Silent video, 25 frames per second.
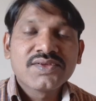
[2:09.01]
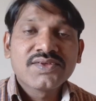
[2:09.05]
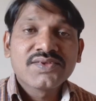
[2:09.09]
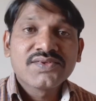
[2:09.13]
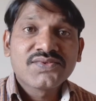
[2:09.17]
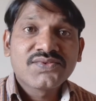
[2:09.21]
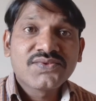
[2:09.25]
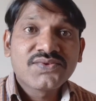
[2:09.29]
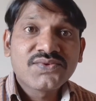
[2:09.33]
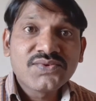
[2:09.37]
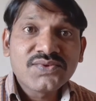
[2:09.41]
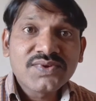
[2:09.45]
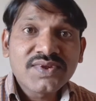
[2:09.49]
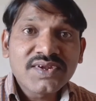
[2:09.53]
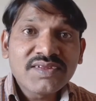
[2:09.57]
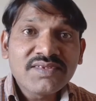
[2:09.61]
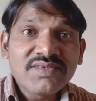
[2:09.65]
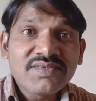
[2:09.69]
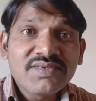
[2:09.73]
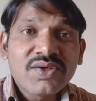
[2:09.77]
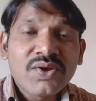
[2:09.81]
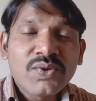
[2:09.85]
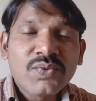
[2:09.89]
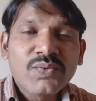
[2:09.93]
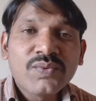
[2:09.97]

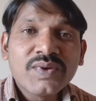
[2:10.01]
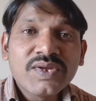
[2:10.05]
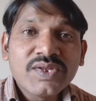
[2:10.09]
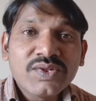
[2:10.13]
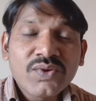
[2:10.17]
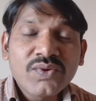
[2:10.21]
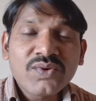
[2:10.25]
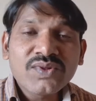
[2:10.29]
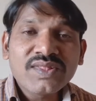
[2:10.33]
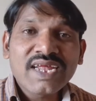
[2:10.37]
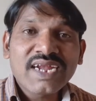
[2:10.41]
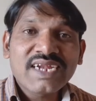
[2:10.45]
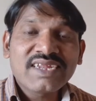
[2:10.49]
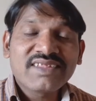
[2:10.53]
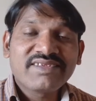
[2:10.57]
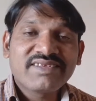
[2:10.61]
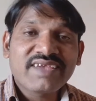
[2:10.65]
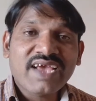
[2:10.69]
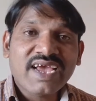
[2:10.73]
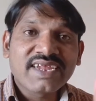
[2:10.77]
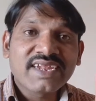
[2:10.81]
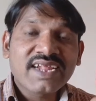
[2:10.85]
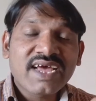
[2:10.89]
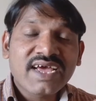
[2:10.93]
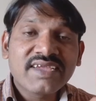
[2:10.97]
Students, we know that
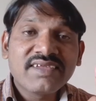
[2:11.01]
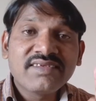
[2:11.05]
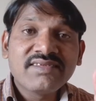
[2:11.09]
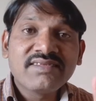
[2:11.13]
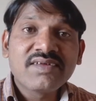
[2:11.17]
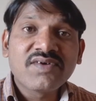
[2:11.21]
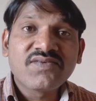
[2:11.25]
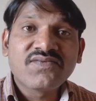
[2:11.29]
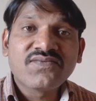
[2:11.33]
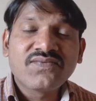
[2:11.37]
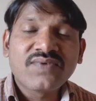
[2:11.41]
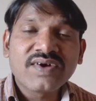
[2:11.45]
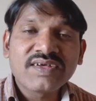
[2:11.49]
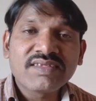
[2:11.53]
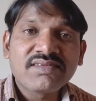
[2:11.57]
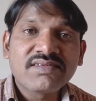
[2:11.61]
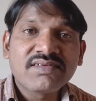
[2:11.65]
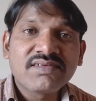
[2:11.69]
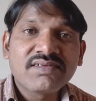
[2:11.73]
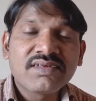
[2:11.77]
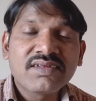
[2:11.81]
China is the first